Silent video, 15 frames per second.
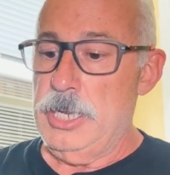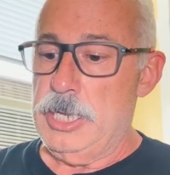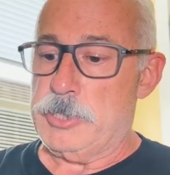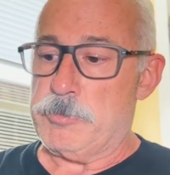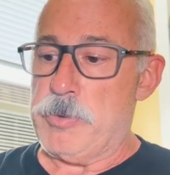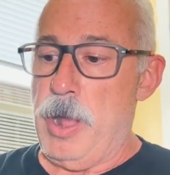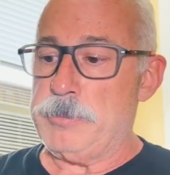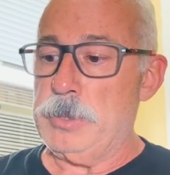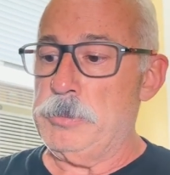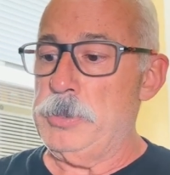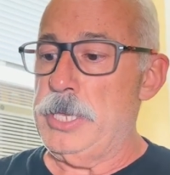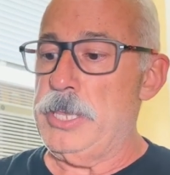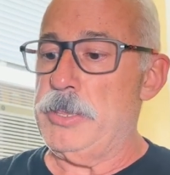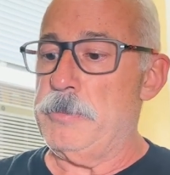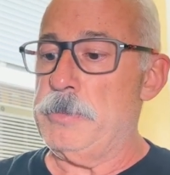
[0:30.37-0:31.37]
It's
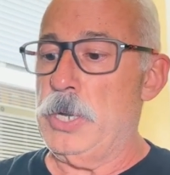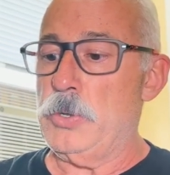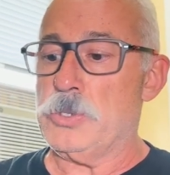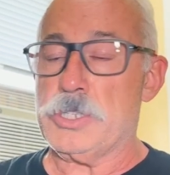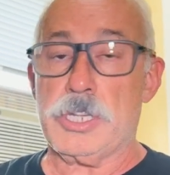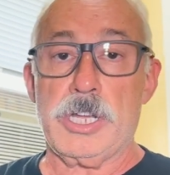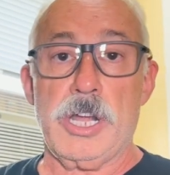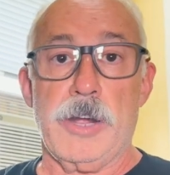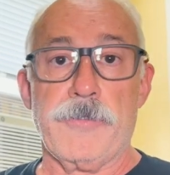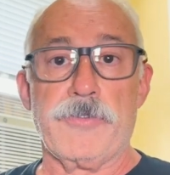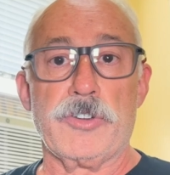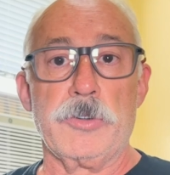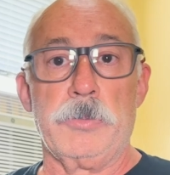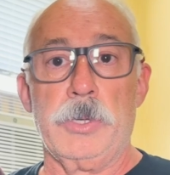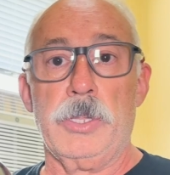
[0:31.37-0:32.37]
probably the most
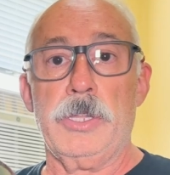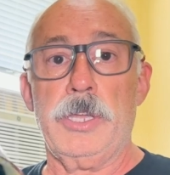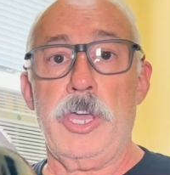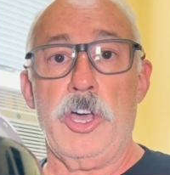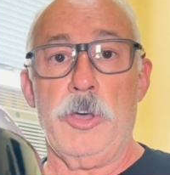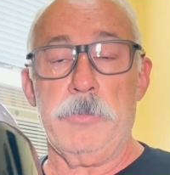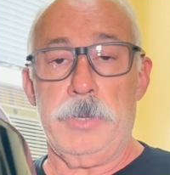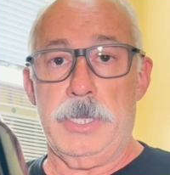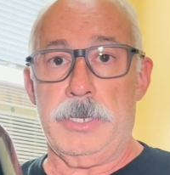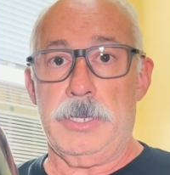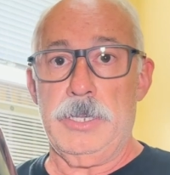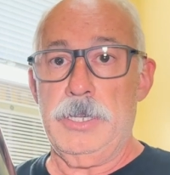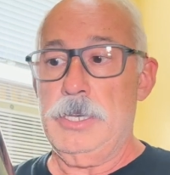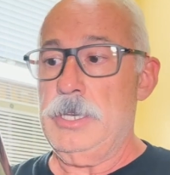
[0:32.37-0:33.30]
comfortable helmet